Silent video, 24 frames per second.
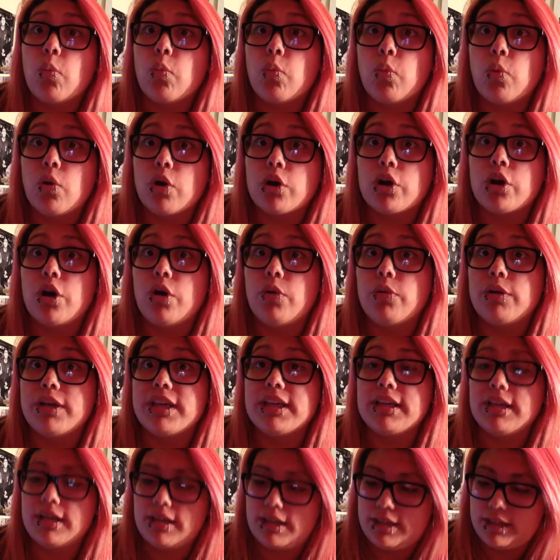we're
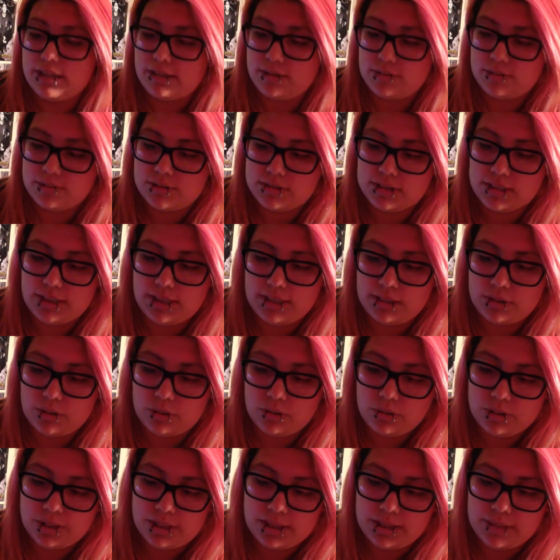going. And I was like,
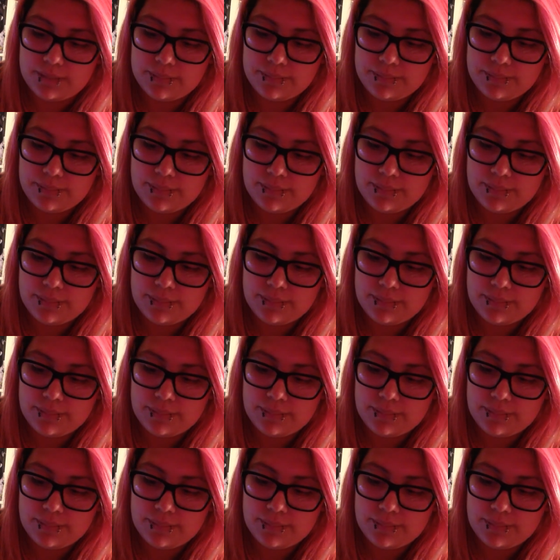okay.